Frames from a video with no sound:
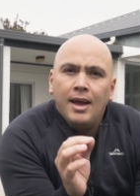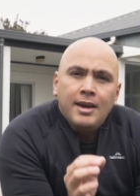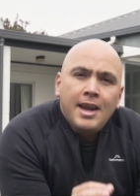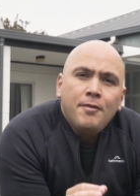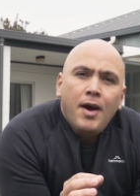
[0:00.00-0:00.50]

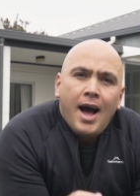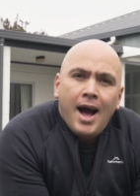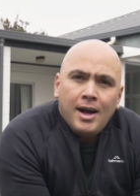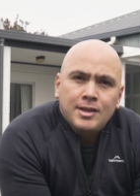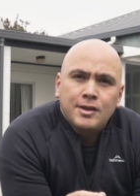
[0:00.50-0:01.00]
Never
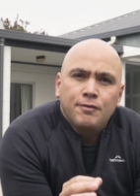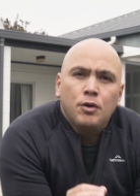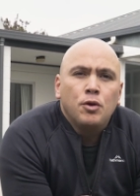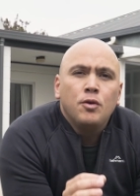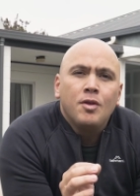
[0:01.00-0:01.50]
ask
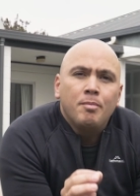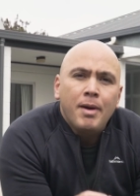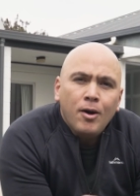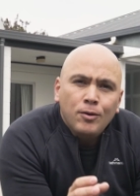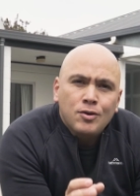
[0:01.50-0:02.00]
for who the
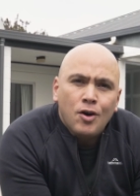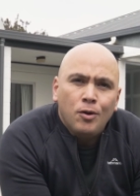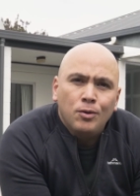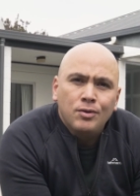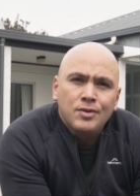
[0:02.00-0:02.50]
bell
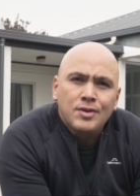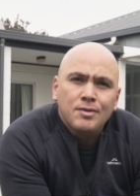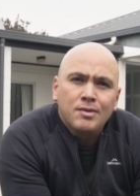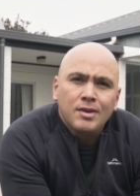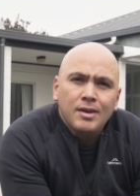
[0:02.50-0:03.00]
tolls,
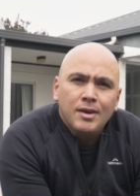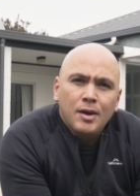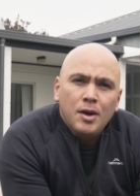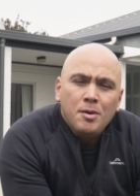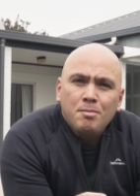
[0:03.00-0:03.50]

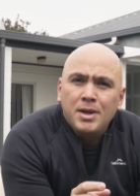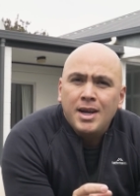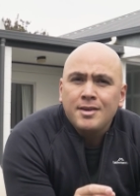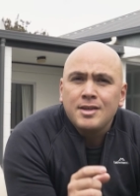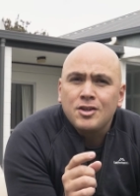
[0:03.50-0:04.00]

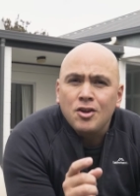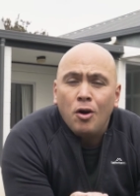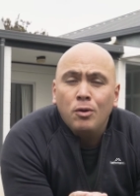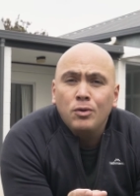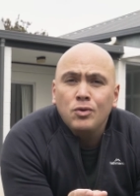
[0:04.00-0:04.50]
because it
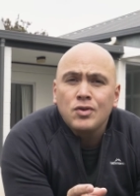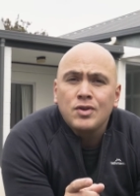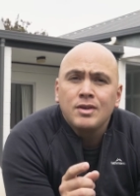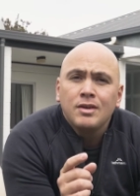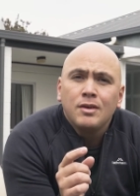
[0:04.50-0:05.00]

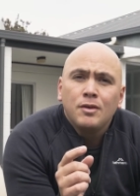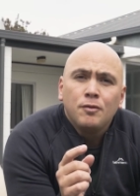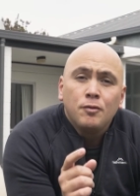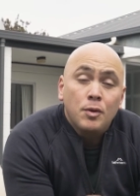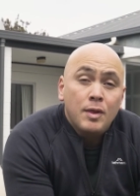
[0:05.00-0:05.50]
tolls
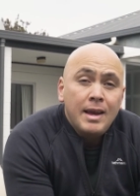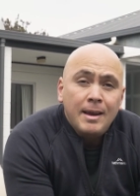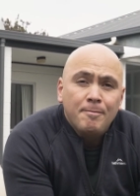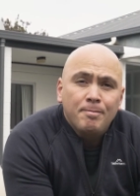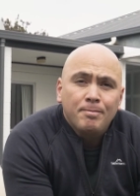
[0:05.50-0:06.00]
for thee.